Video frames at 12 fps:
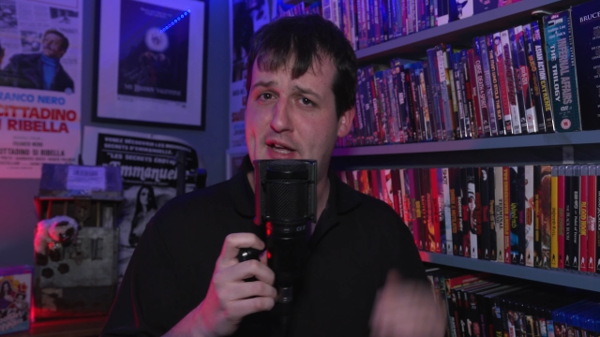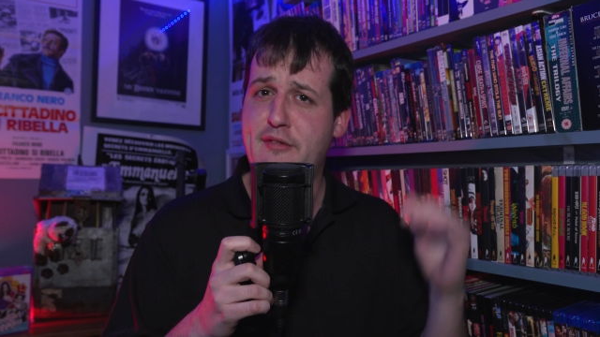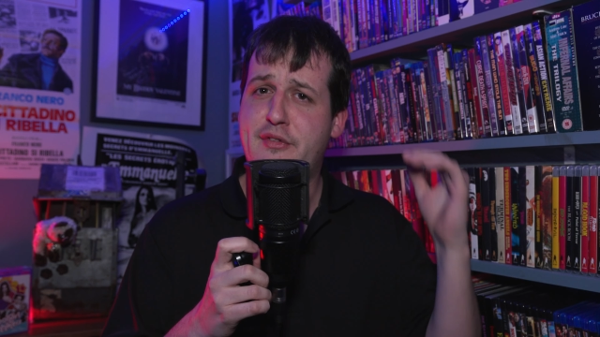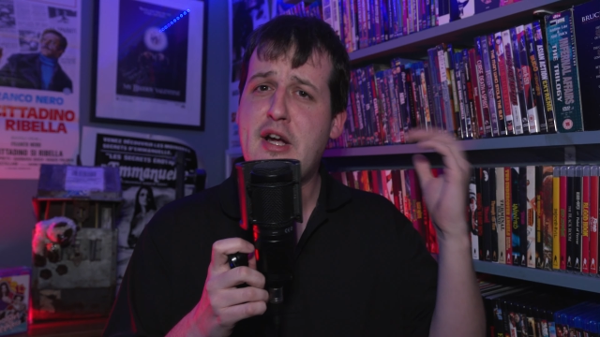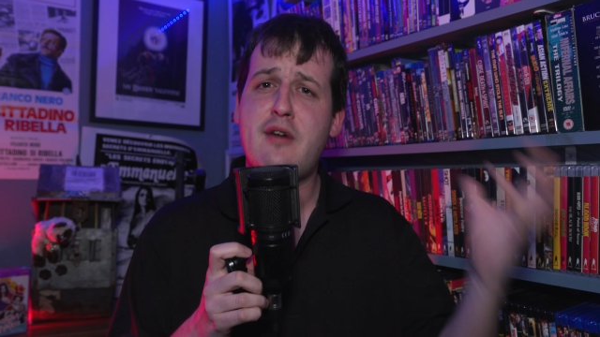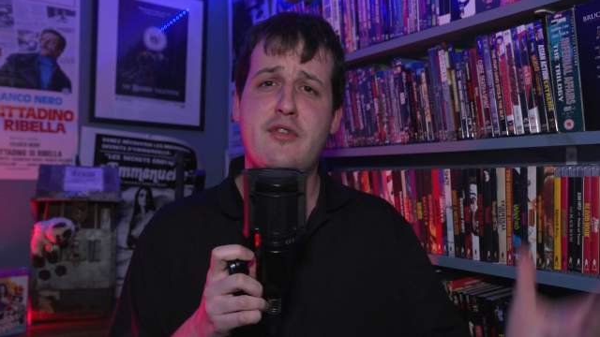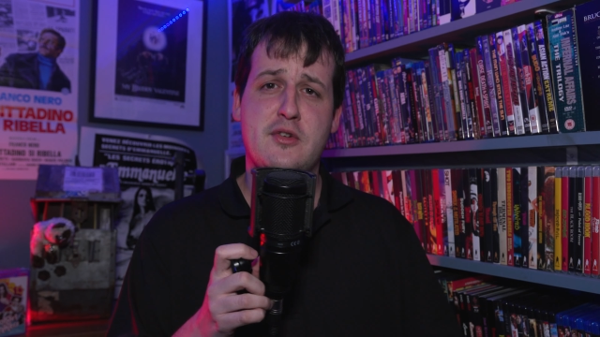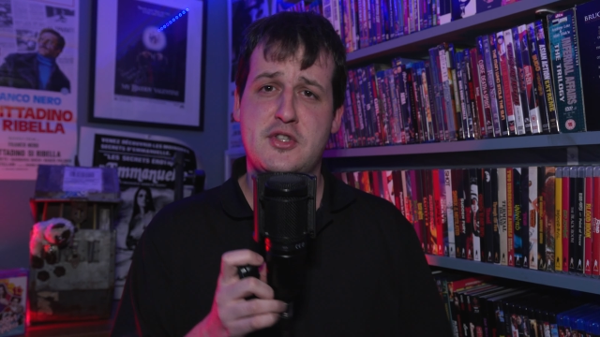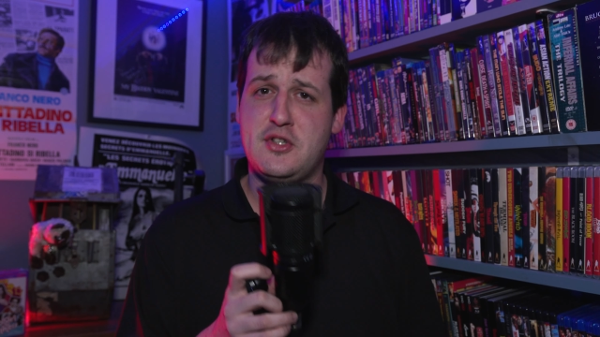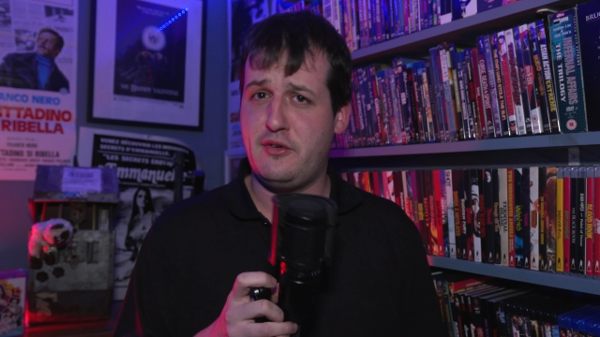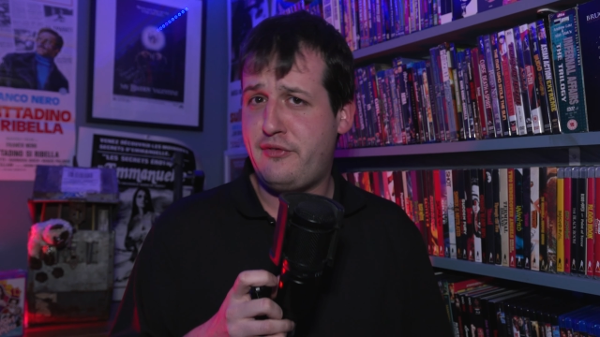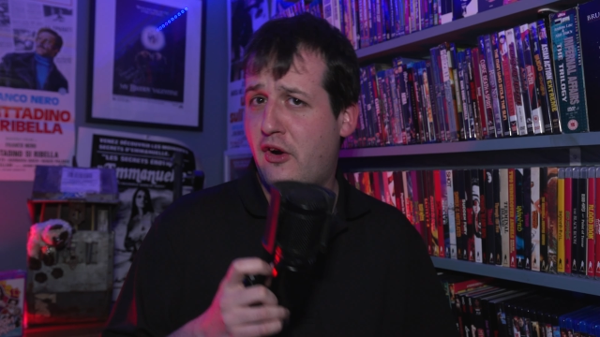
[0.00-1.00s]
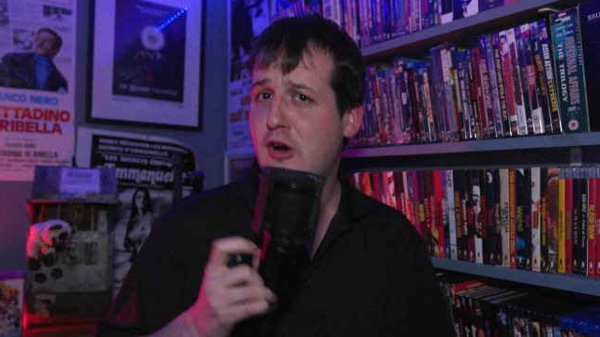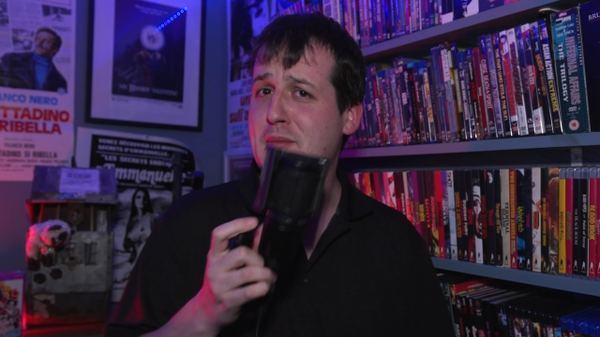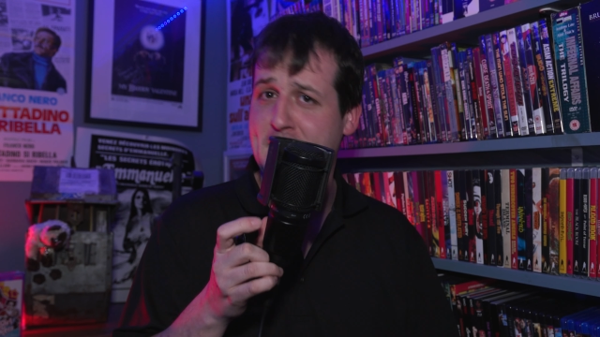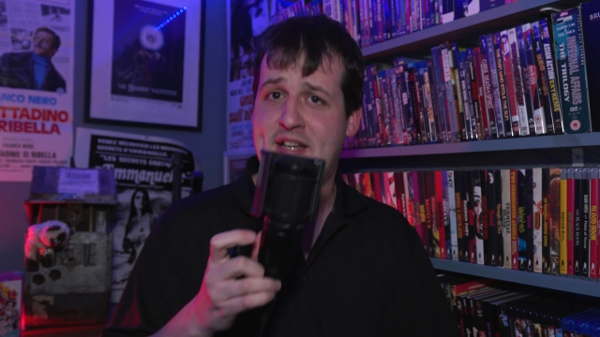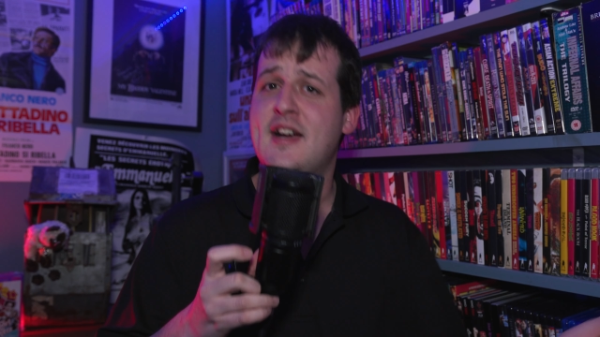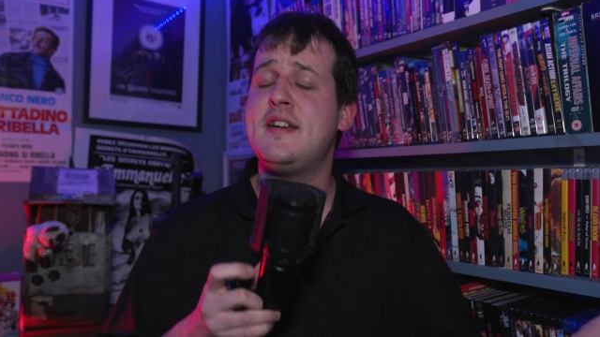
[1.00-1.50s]
I've covered so far
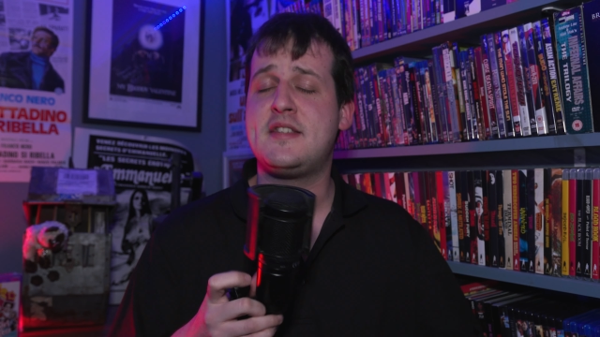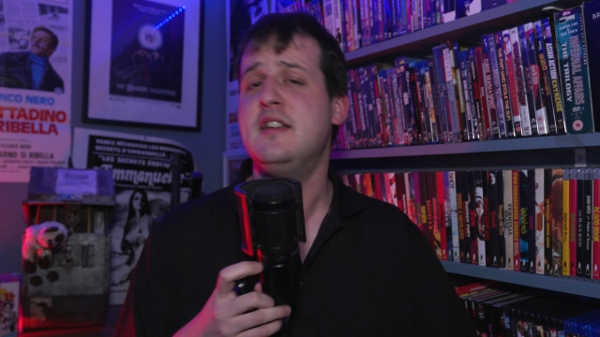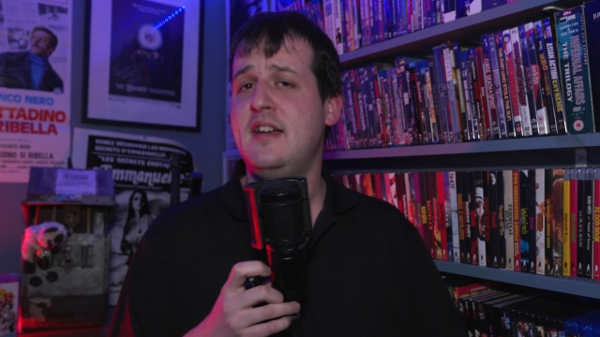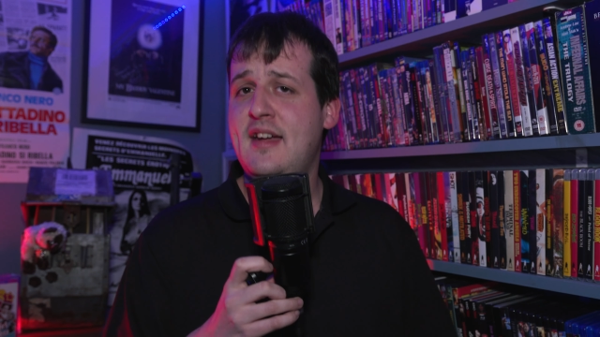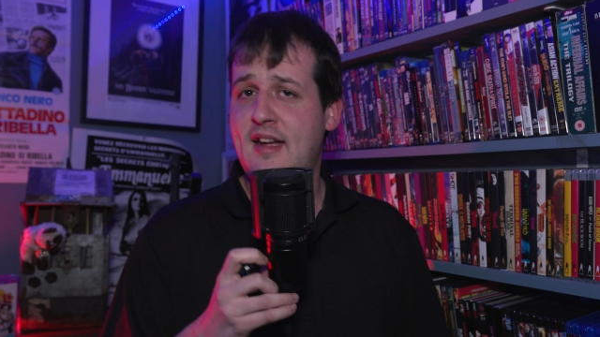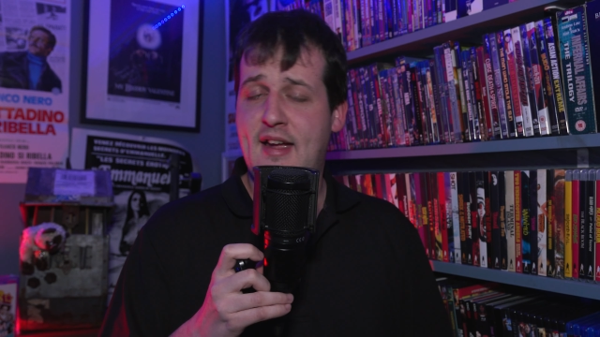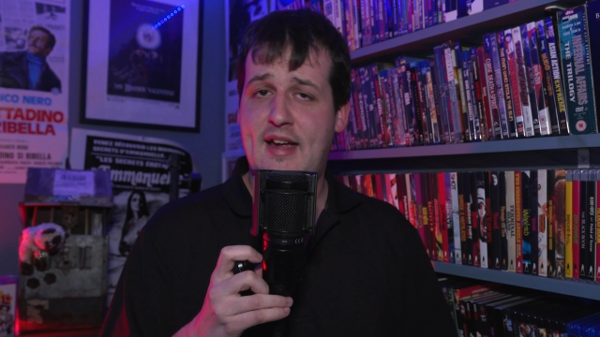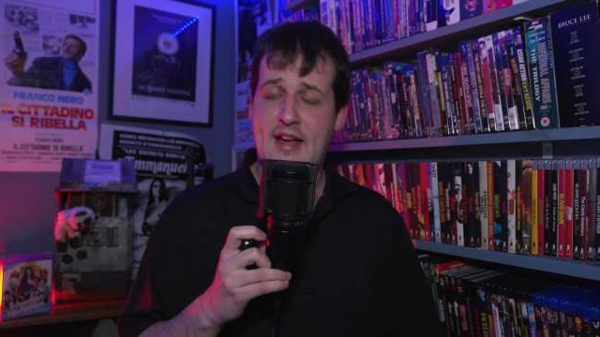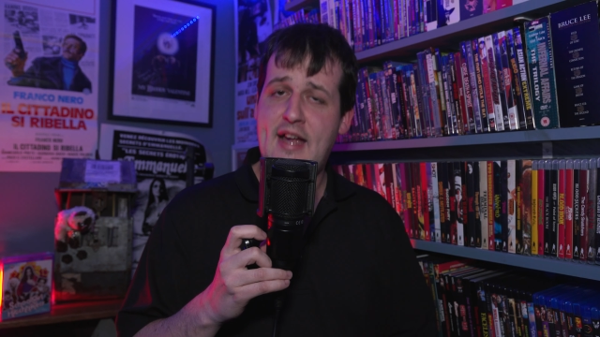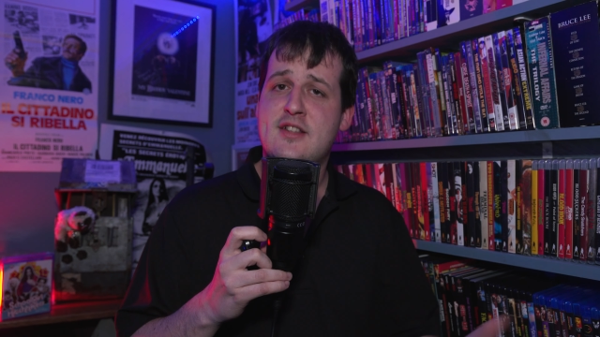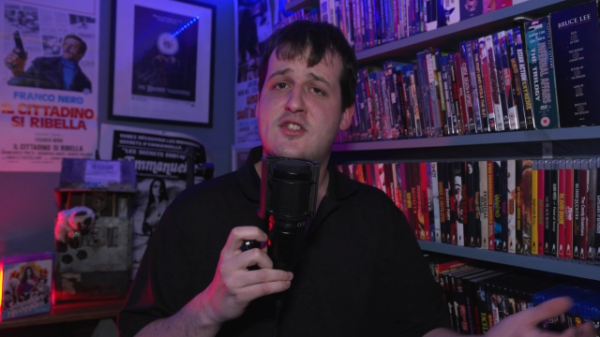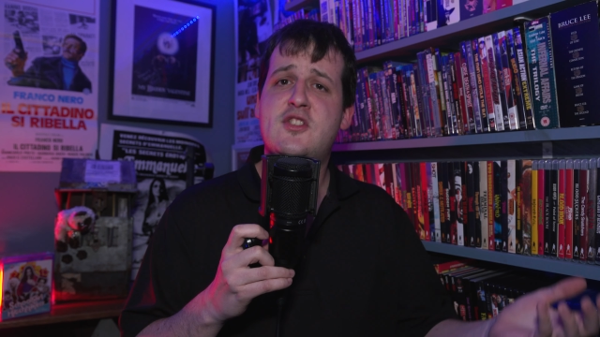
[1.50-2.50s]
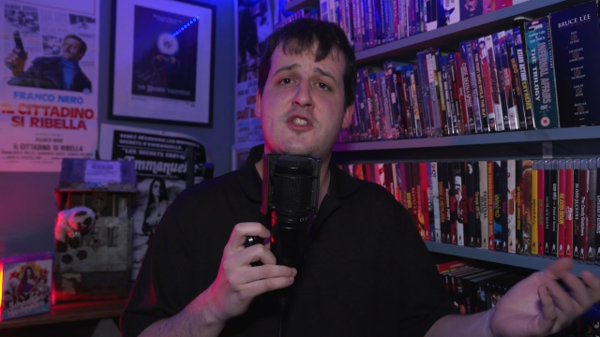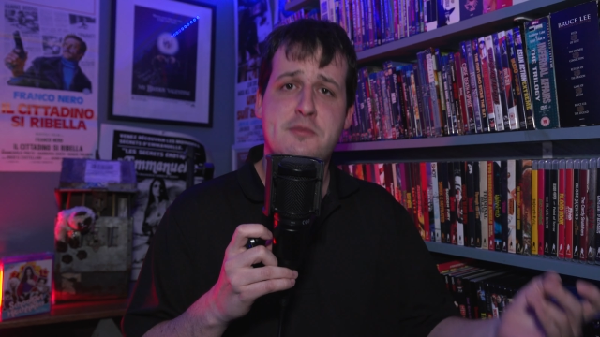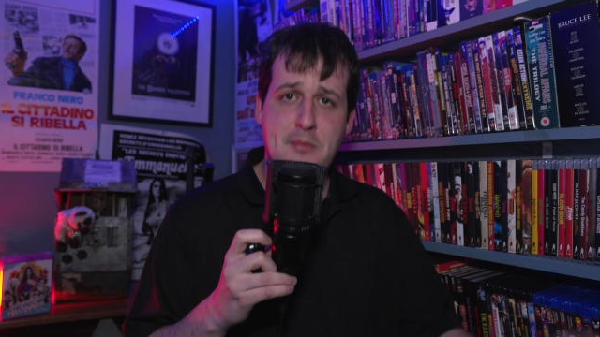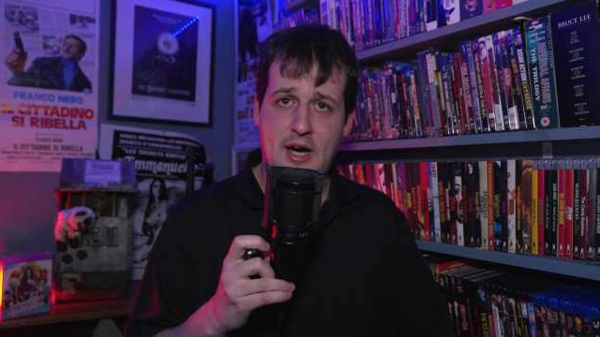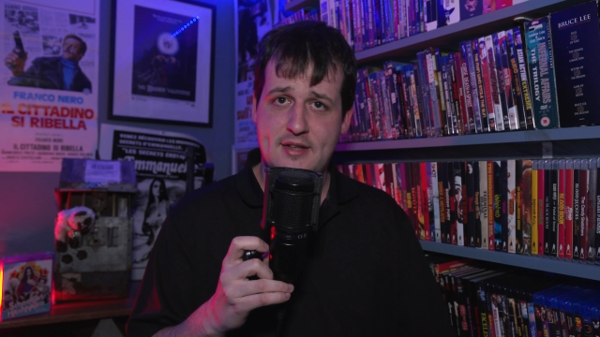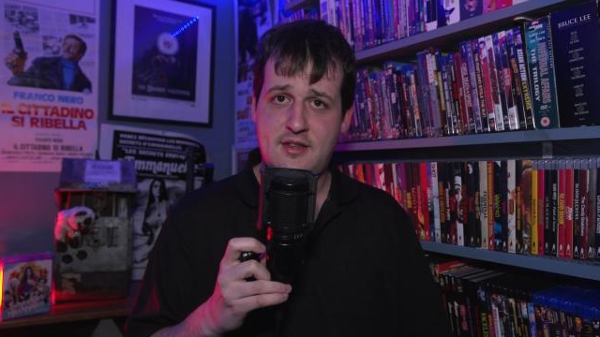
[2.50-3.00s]
because it's
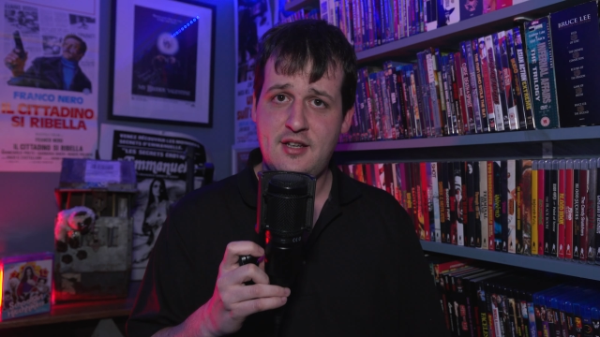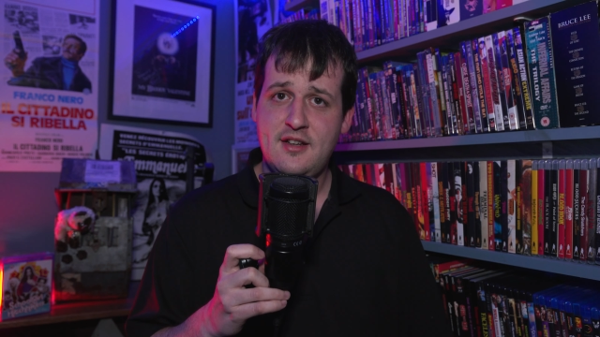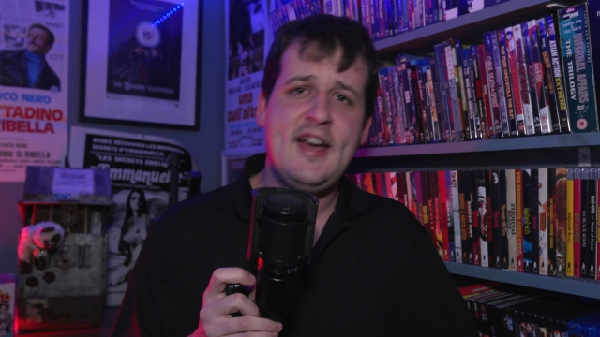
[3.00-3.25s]
smut.